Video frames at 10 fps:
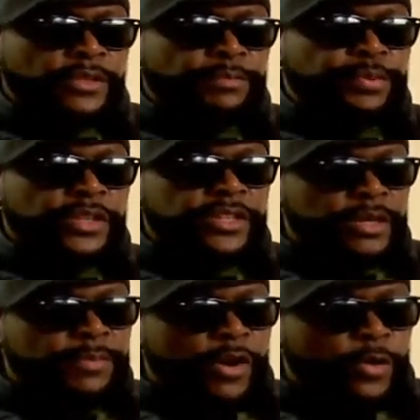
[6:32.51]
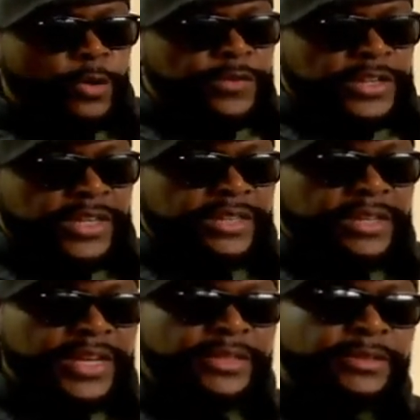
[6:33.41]
You pull it up all over the
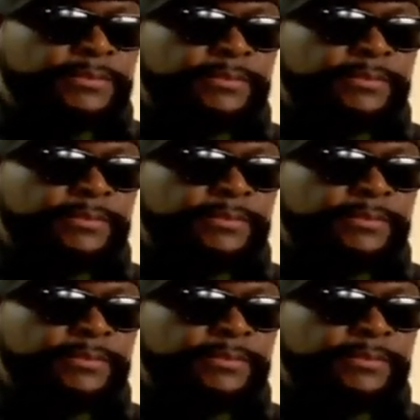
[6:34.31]
internet.